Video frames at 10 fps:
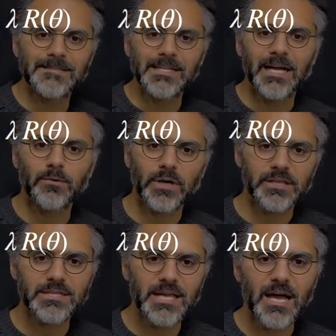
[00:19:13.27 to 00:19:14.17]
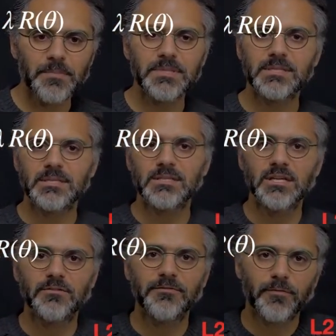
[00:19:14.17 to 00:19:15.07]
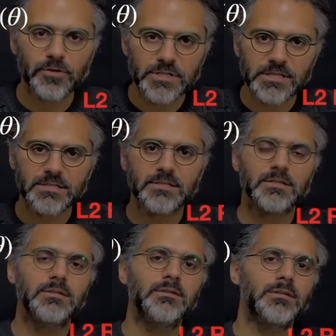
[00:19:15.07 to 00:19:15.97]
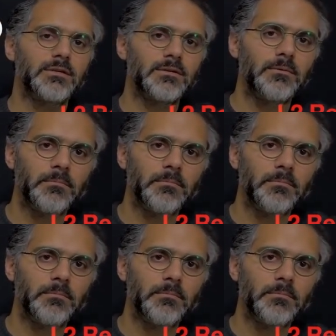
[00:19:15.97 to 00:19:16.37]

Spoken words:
And what this happens is it forces the